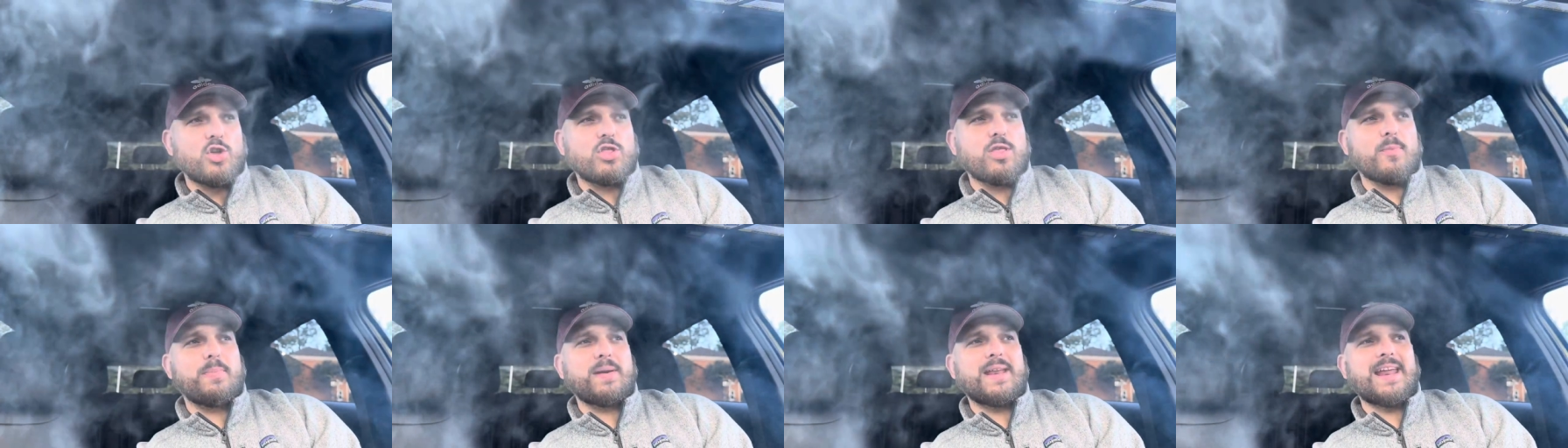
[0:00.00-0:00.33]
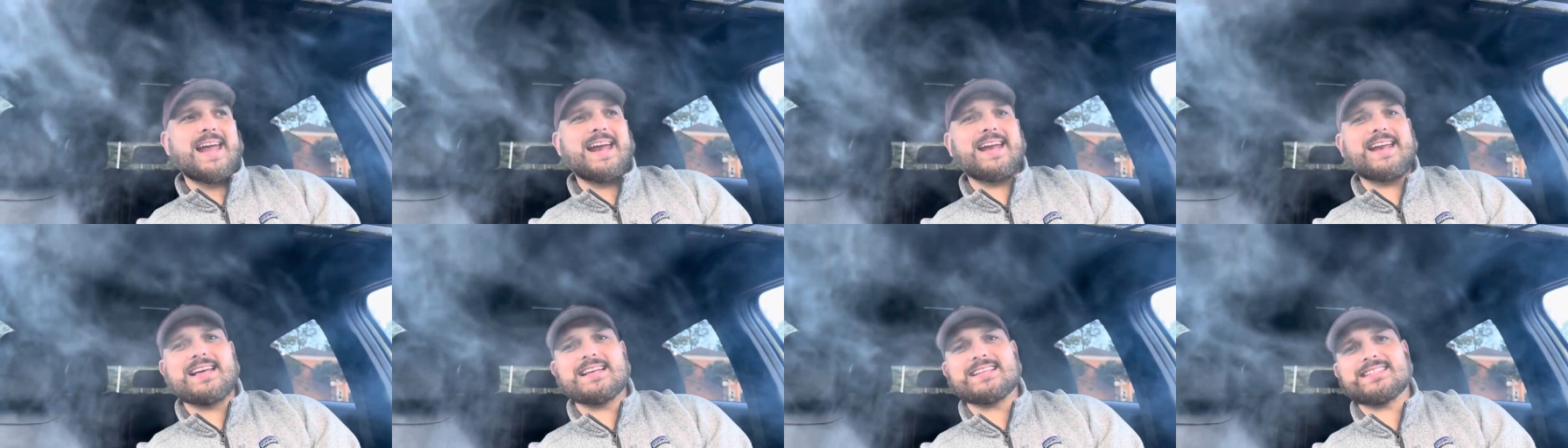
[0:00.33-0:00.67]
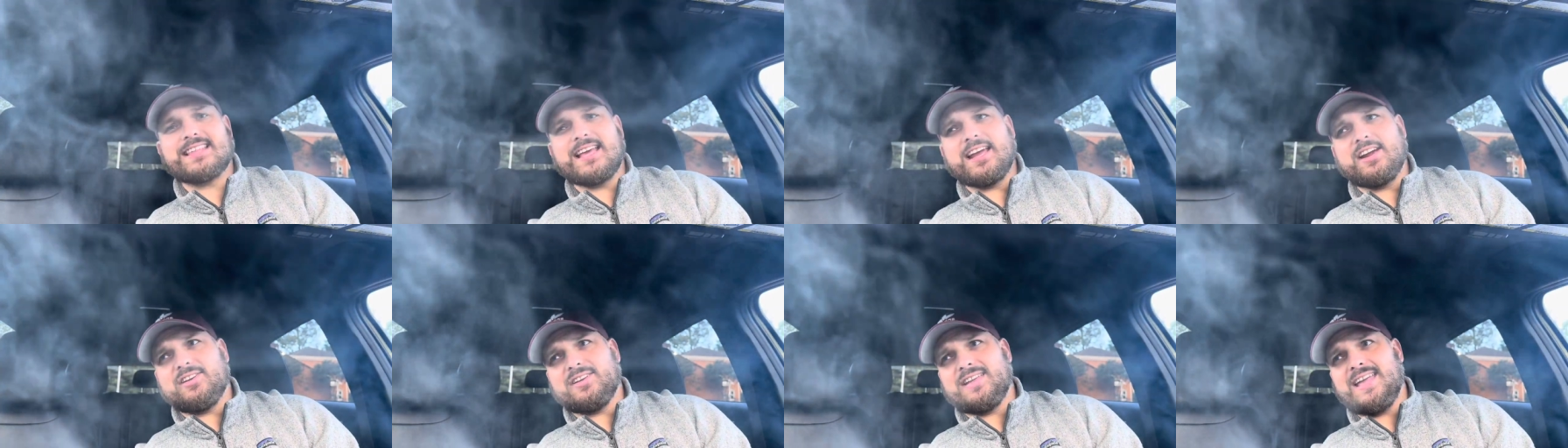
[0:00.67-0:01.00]
the banana is
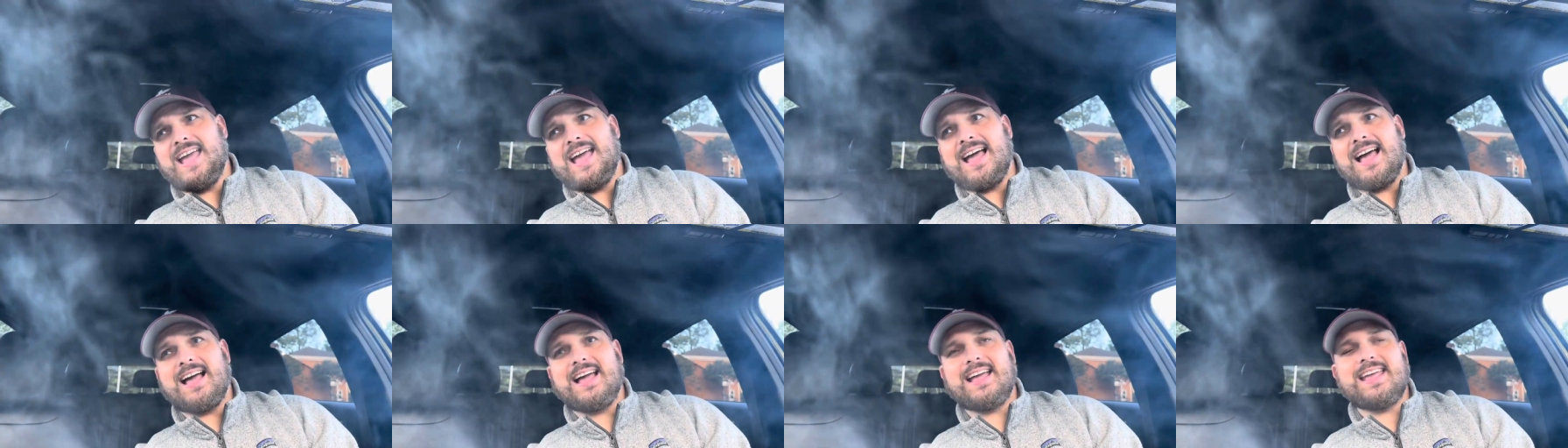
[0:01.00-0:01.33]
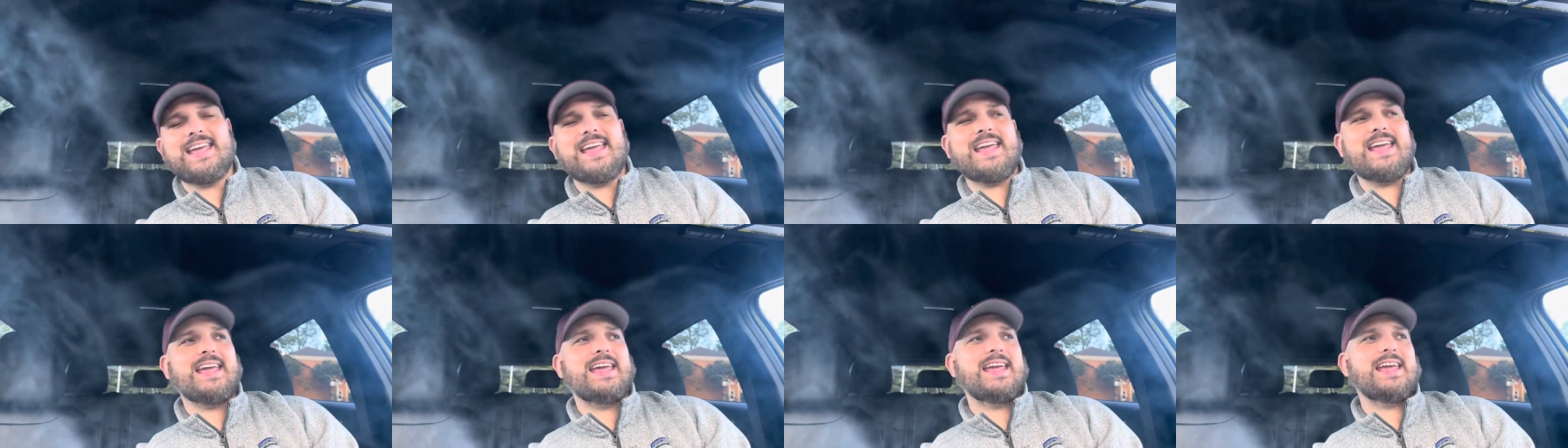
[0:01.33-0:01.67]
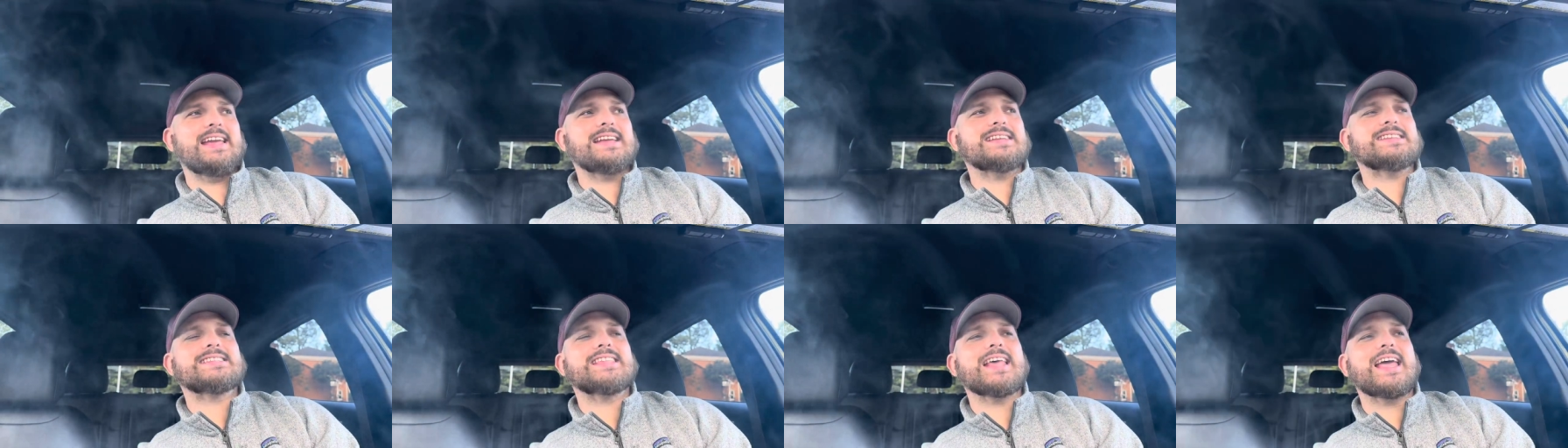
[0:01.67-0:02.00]
there. Yeah, he,
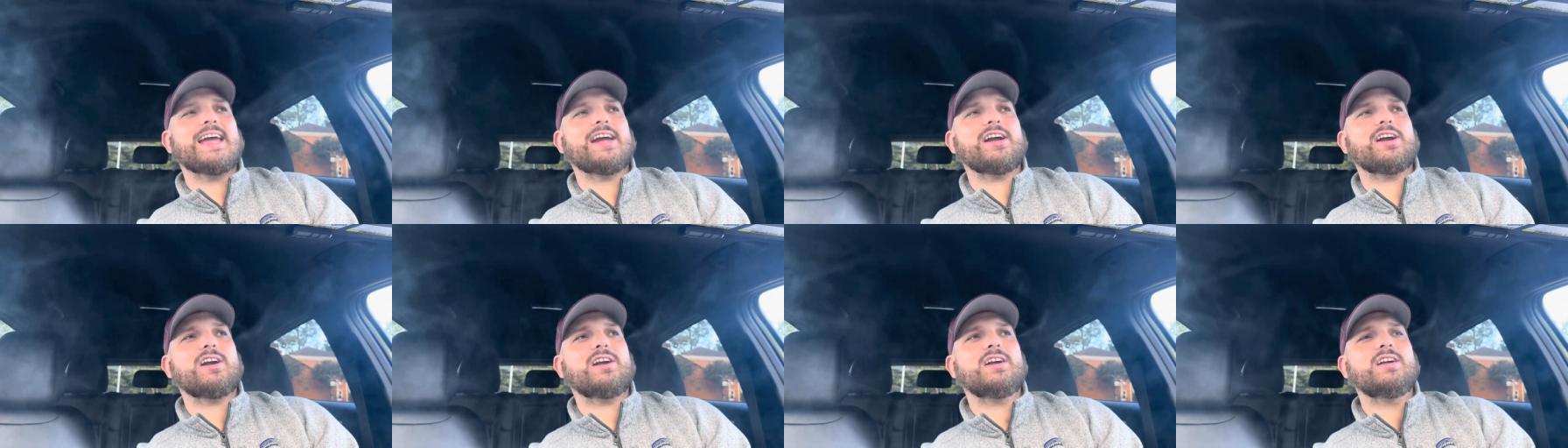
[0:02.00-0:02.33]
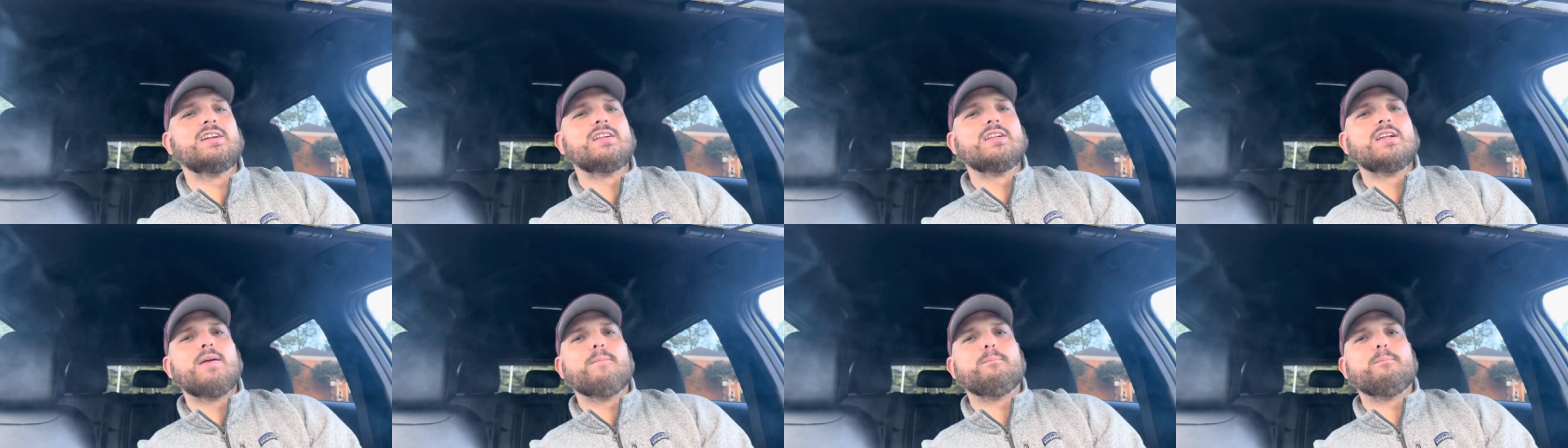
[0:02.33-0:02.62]
he's there,